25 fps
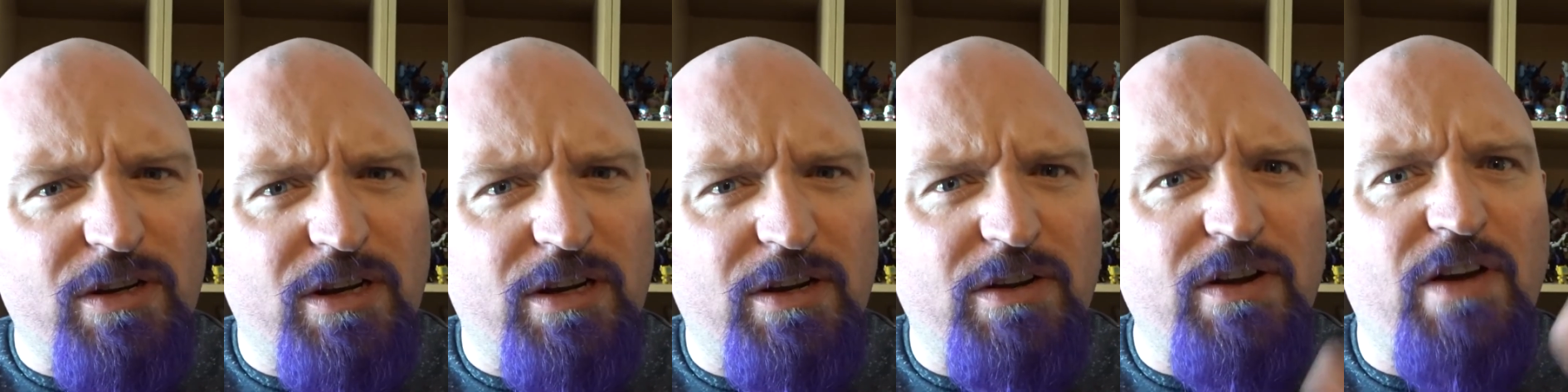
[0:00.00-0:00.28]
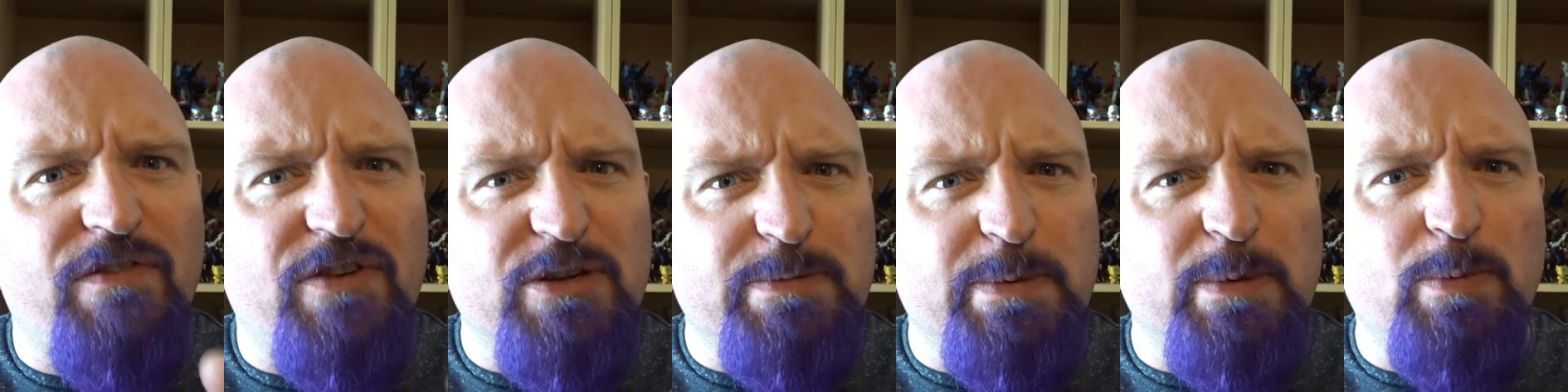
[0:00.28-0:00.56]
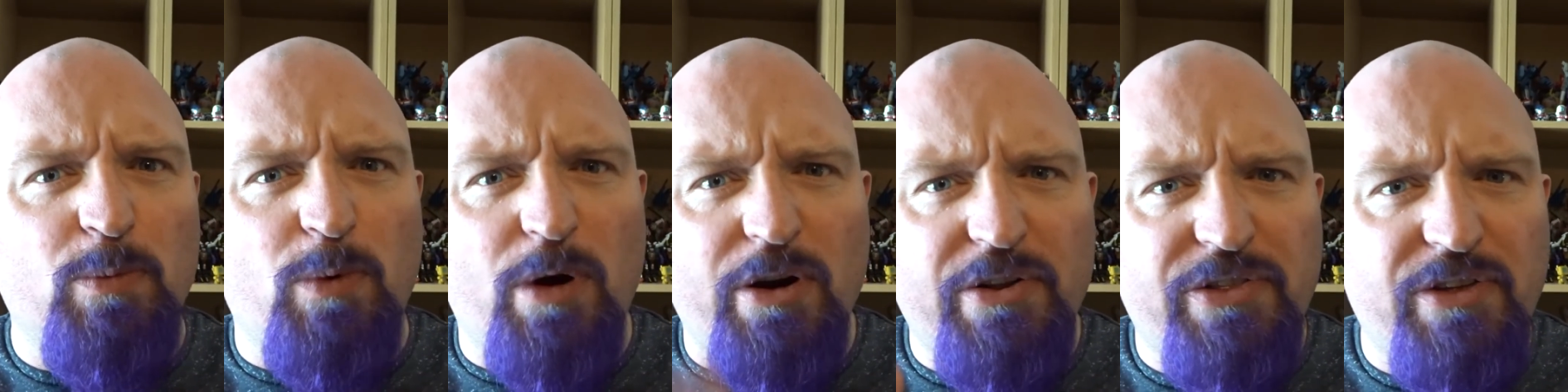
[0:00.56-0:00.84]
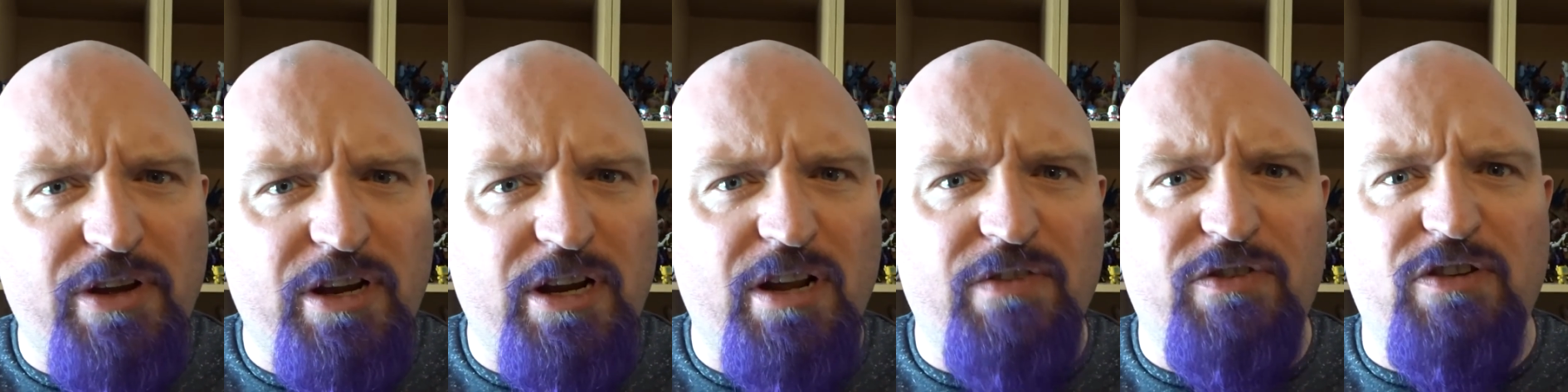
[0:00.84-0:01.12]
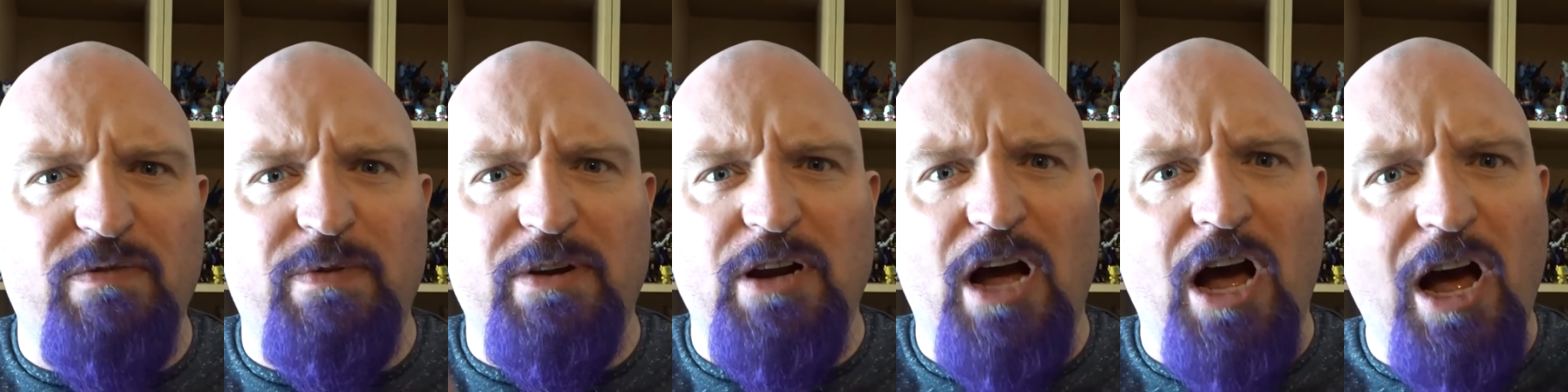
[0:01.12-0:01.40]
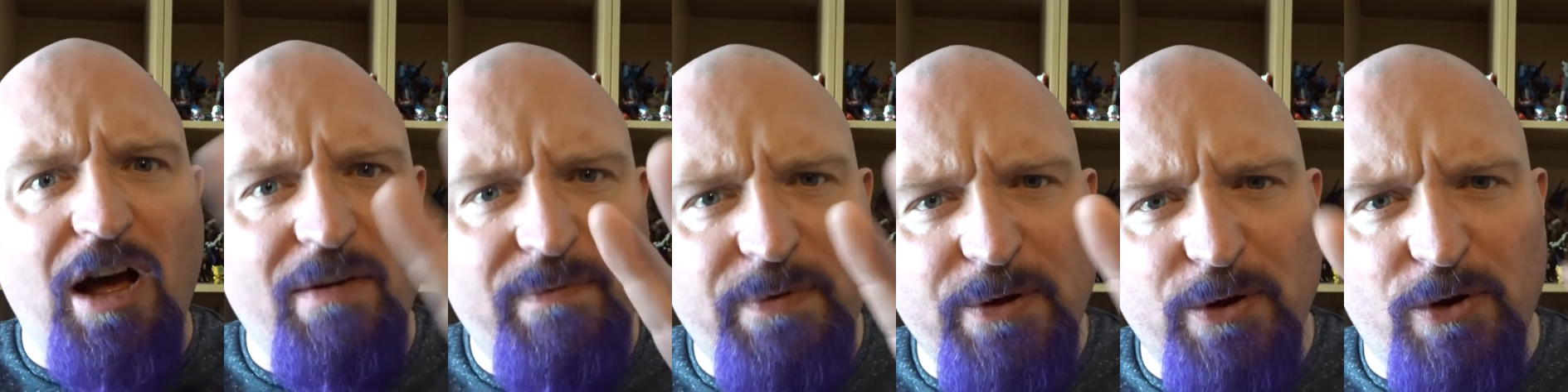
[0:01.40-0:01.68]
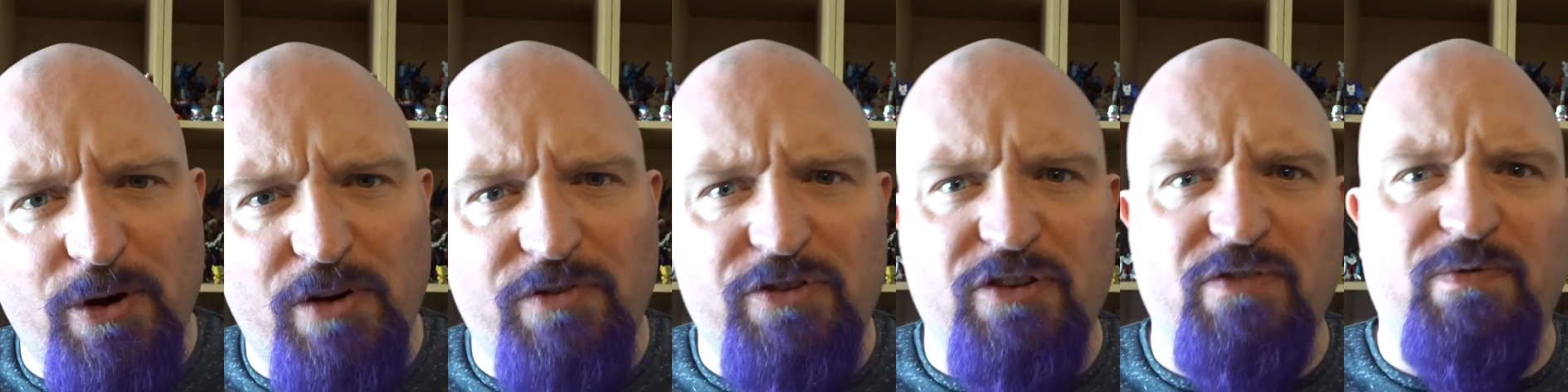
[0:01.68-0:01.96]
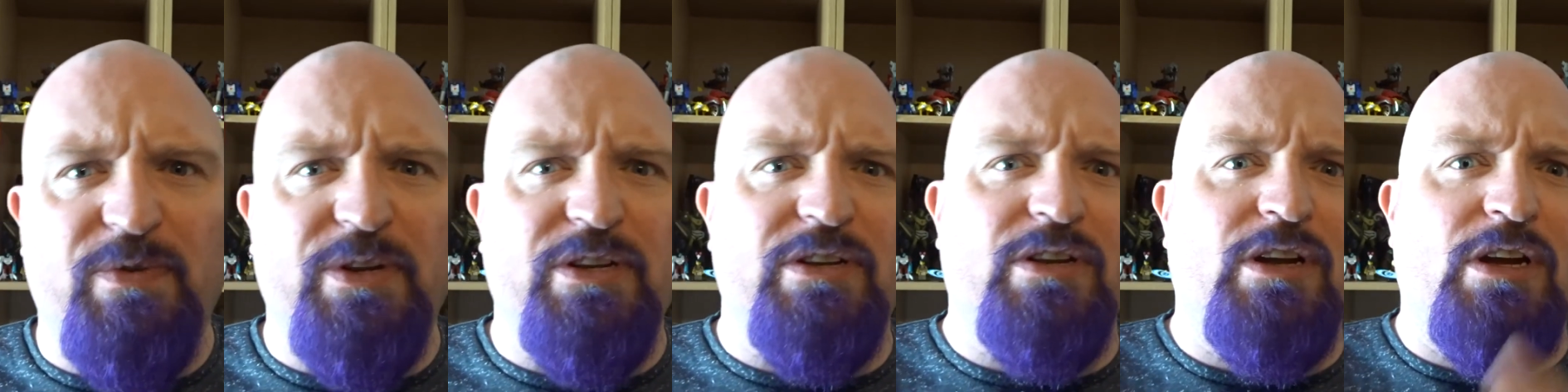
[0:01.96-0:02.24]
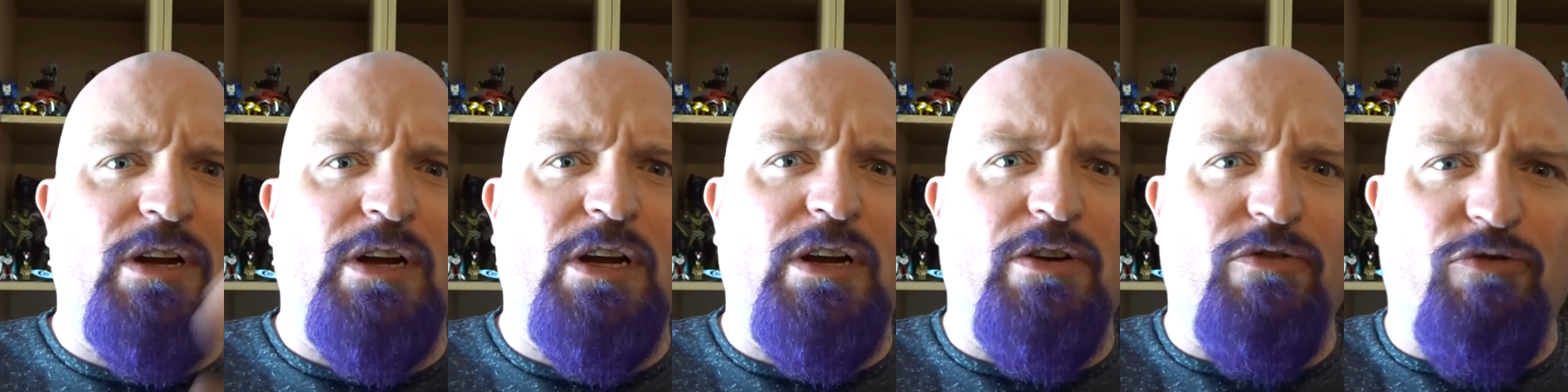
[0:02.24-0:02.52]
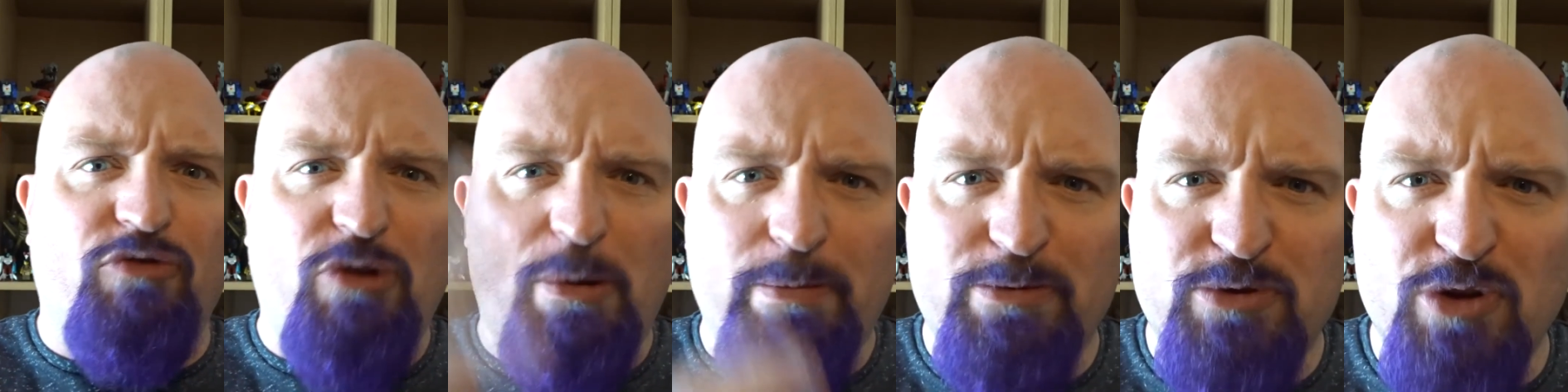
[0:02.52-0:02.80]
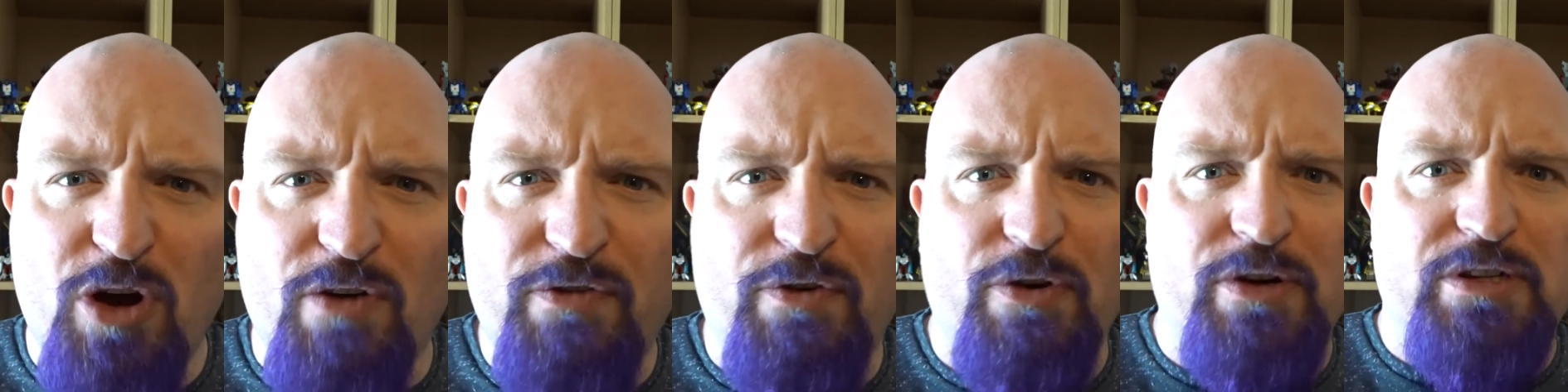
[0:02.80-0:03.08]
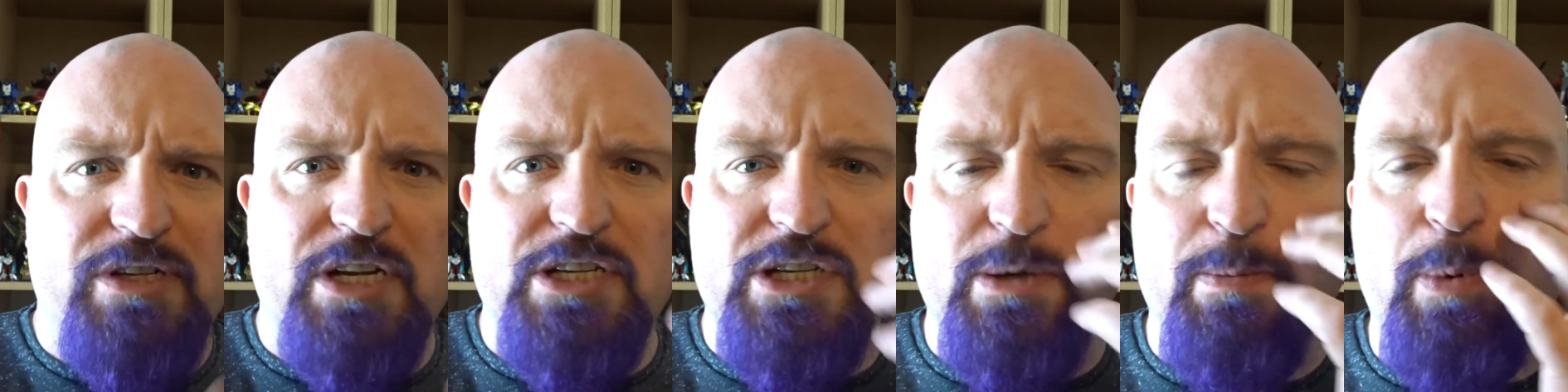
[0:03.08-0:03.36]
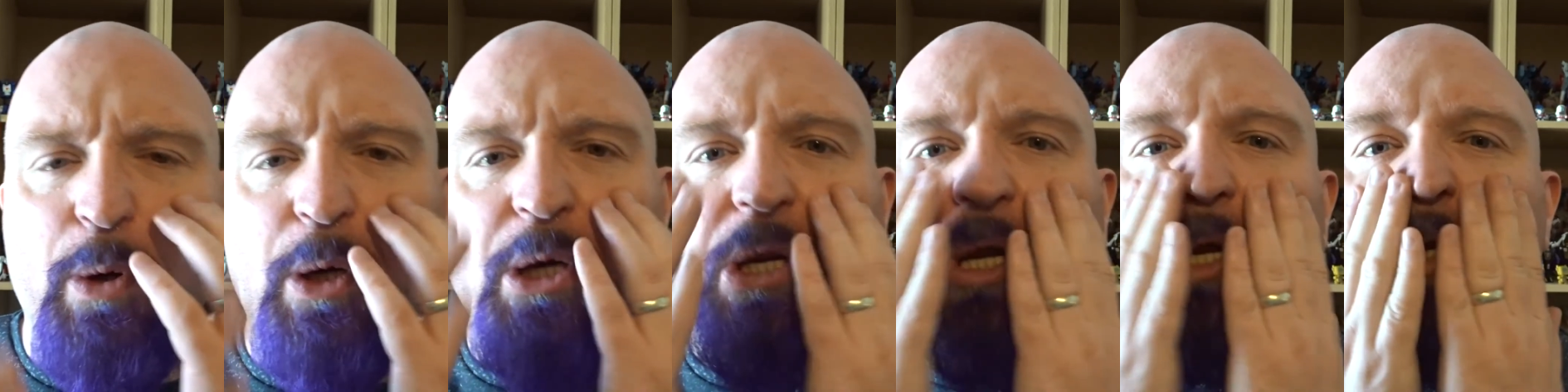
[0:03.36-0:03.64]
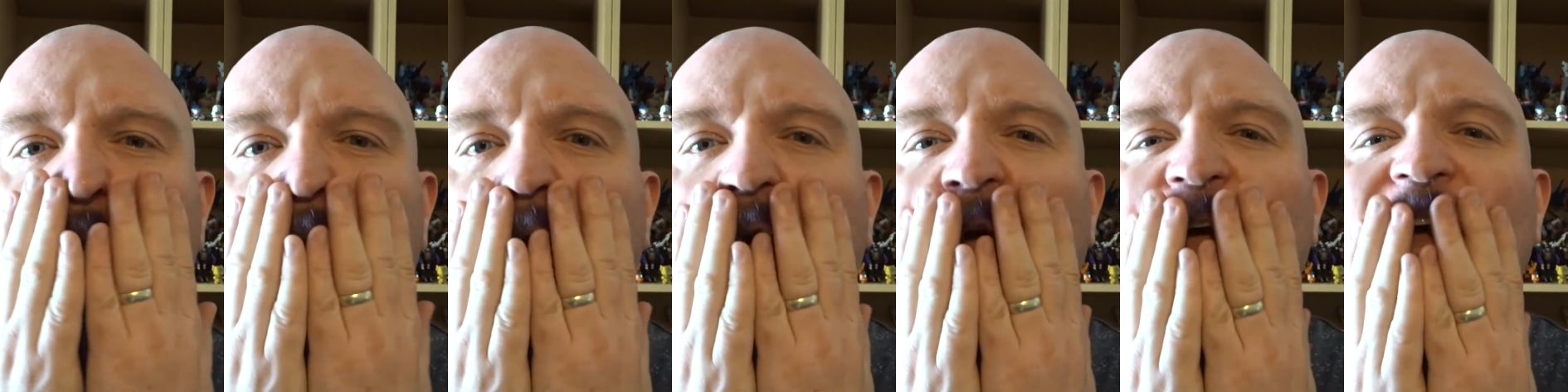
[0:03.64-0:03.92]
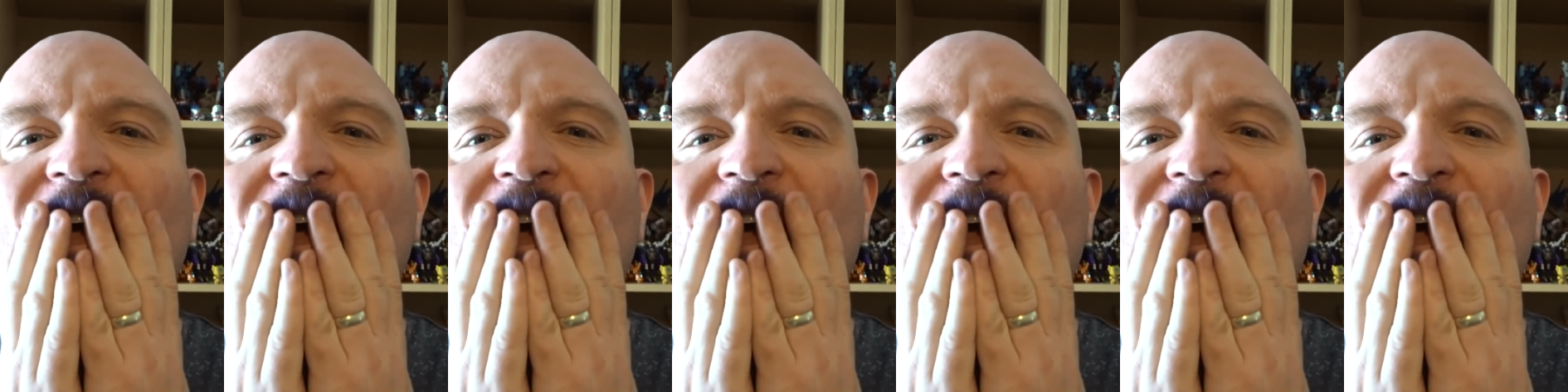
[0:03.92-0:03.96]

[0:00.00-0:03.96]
and if it's been worth it, and if you've been happy or if you've been ripped off or disappointed.